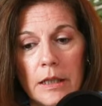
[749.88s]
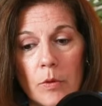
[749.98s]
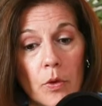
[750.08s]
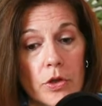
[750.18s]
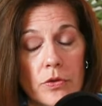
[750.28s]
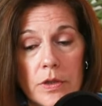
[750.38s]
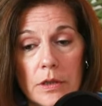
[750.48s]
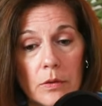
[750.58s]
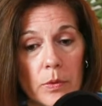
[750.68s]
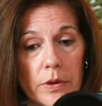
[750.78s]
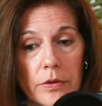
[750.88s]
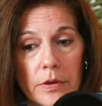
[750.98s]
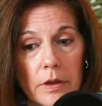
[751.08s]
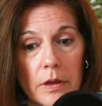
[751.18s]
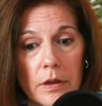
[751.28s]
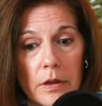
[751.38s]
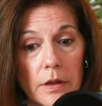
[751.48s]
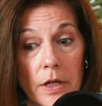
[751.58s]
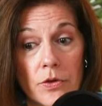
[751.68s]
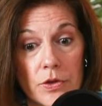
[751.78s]
Or you deal with
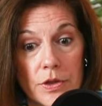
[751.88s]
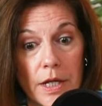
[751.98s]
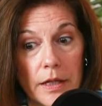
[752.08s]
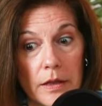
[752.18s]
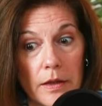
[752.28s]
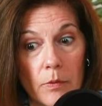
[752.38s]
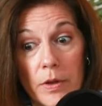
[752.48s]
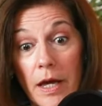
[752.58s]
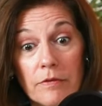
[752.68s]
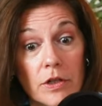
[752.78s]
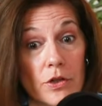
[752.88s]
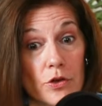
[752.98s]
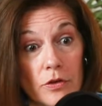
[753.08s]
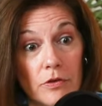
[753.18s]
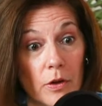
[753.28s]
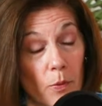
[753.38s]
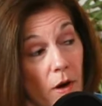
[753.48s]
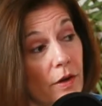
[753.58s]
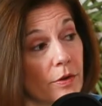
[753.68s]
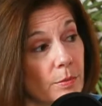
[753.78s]
an understanding that we have to conserve our
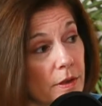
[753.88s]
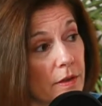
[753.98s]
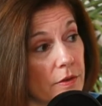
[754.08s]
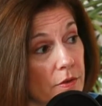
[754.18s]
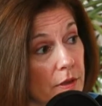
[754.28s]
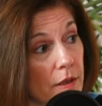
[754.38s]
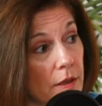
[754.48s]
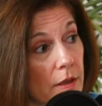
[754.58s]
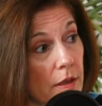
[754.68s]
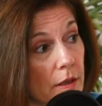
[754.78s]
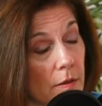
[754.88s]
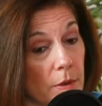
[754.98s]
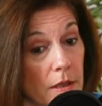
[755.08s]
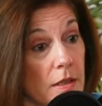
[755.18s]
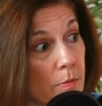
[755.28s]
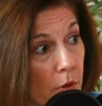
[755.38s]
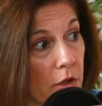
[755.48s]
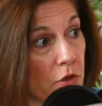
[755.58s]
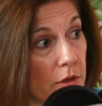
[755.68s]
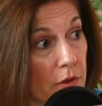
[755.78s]
water because it is
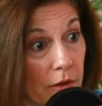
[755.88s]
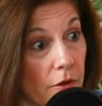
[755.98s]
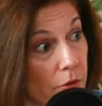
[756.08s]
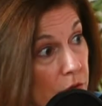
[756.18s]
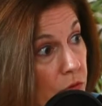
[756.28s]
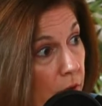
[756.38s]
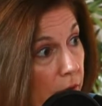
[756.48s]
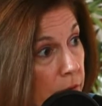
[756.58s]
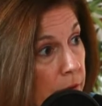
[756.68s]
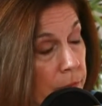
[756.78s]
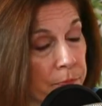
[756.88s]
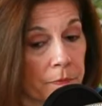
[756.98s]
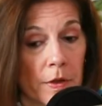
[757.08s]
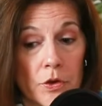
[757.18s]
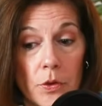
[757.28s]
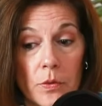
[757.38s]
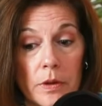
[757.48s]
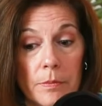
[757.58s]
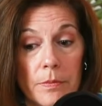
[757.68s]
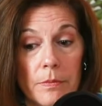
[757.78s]
precious and there is a drought. So
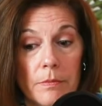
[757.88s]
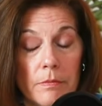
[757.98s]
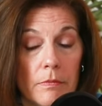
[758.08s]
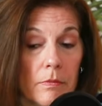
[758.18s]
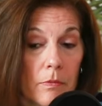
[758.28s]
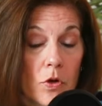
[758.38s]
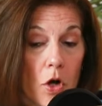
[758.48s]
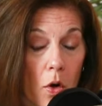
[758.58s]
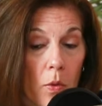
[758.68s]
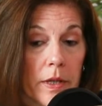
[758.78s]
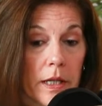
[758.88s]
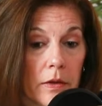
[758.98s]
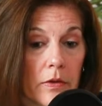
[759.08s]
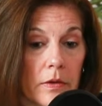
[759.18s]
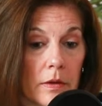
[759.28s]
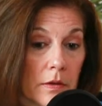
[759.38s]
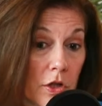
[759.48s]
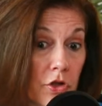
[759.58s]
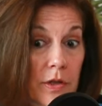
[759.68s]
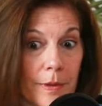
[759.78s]
knowing
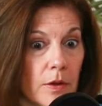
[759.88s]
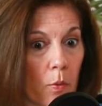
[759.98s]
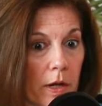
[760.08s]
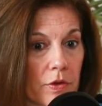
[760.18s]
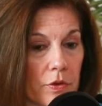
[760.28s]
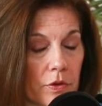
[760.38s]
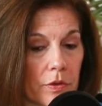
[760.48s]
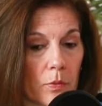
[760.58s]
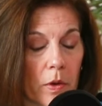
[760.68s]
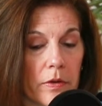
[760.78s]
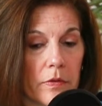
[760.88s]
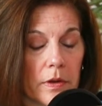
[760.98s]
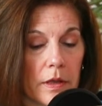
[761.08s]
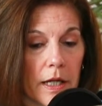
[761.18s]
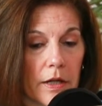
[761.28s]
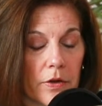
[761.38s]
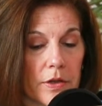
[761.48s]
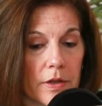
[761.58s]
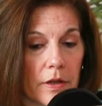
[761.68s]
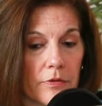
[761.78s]
and just being a Westerner, one of the areas
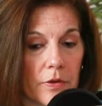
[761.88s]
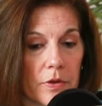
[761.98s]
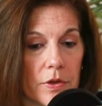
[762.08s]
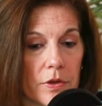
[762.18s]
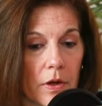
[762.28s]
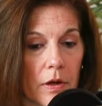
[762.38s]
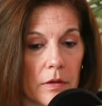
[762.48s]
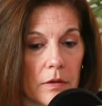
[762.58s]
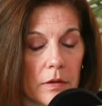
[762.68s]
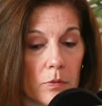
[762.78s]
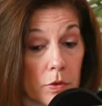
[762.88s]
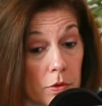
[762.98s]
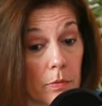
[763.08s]
that I focused on, which